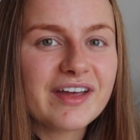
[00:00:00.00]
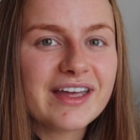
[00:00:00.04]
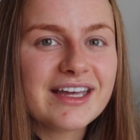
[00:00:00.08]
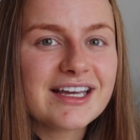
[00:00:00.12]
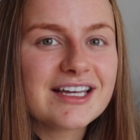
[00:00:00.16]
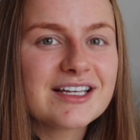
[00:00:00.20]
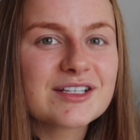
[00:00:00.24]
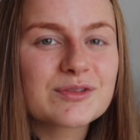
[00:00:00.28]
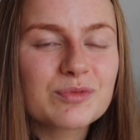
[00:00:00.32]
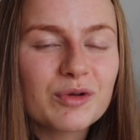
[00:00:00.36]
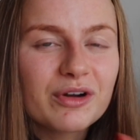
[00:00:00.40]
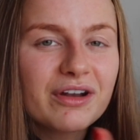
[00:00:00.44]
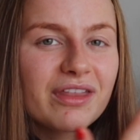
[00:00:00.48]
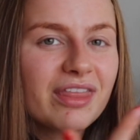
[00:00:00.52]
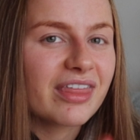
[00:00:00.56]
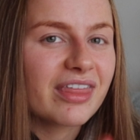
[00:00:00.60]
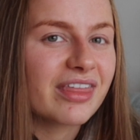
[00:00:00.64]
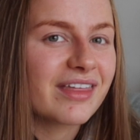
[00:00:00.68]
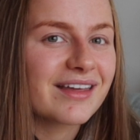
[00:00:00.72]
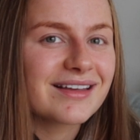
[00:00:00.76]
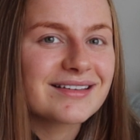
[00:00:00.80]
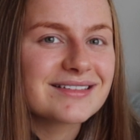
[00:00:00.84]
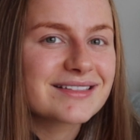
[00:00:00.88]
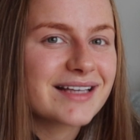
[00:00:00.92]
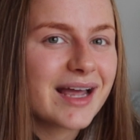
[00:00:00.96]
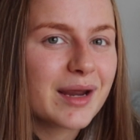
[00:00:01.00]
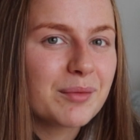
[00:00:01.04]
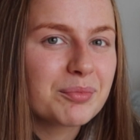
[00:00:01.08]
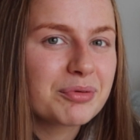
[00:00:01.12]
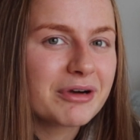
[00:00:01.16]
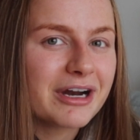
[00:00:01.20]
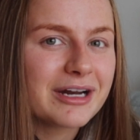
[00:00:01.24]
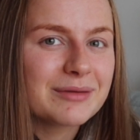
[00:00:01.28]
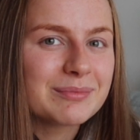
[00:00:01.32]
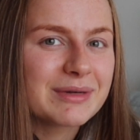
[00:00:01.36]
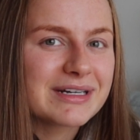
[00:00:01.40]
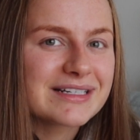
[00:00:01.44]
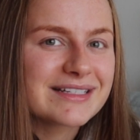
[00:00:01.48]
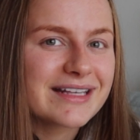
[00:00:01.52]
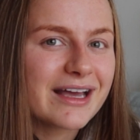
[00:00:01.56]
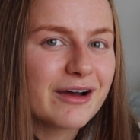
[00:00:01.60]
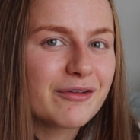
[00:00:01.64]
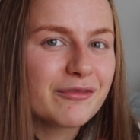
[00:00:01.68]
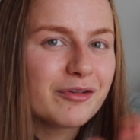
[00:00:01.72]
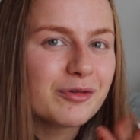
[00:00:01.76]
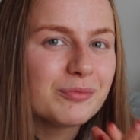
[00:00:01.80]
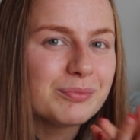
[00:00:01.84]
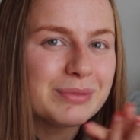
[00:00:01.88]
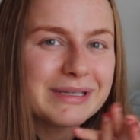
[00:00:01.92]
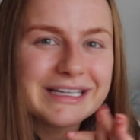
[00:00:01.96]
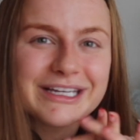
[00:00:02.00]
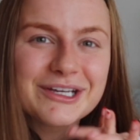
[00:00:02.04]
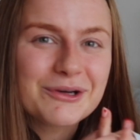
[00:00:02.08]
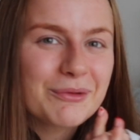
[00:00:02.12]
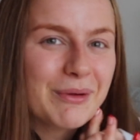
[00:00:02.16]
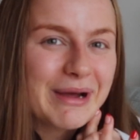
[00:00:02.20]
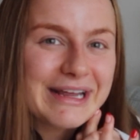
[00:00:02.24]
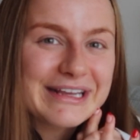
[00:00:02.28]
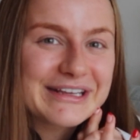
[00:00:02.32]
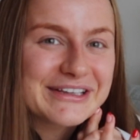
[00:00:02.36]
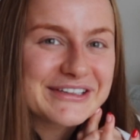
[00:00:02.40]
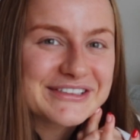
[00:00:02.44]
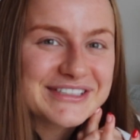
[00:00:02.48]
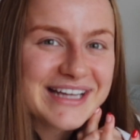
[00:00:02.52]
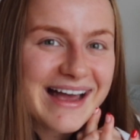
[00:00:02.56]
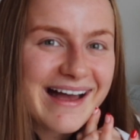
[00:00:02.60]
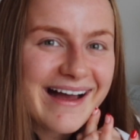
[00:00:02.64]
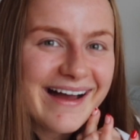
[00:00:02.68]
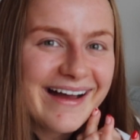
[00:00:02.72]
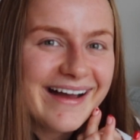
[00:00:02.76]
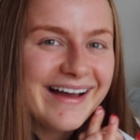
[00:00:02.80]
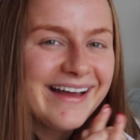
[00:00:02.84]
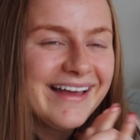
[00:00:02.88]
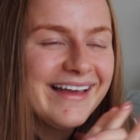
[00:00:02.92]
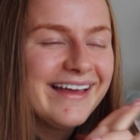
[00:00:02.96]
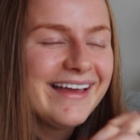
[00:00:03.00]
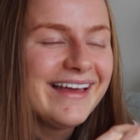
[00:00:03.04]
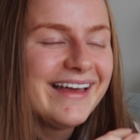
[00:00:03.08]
It is one things I pride myself on being quite good at.